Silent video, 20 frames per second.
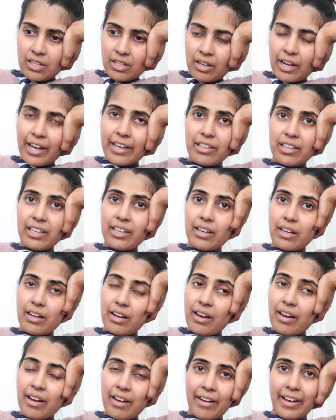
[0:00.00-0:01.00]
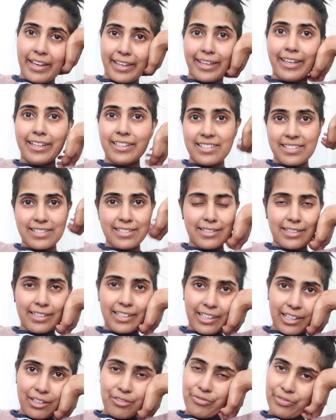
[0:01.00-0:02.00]
I
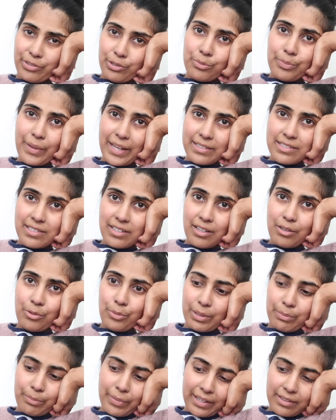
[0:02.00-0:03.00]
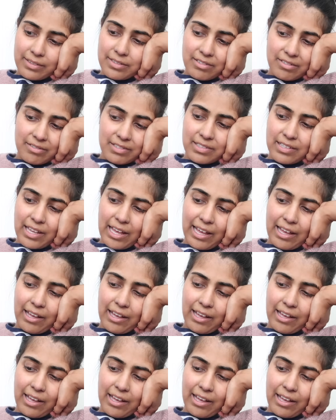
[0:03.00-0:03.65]
instantly feel better when Baxter is